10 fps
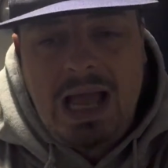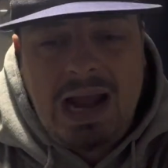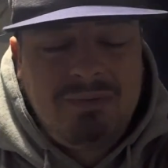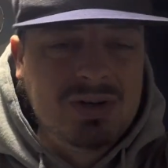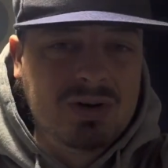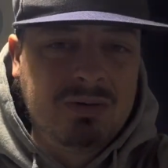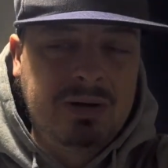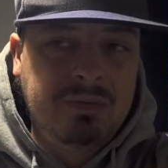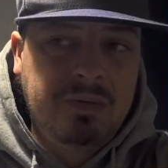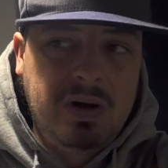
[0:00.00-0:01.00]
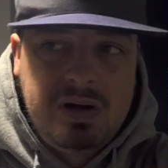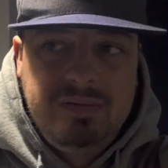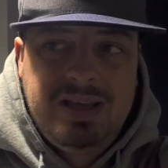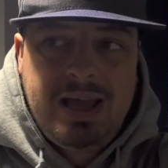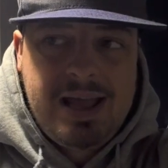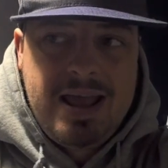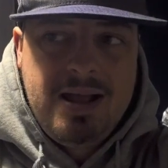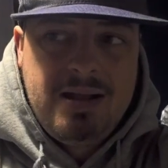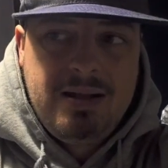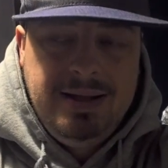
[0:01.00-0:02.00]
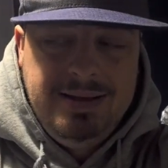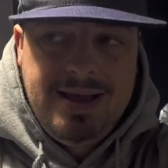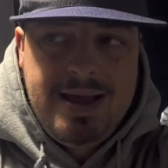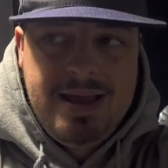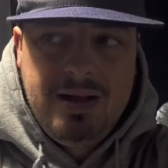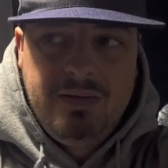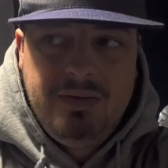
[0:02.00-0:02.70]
Averaging around 5k a day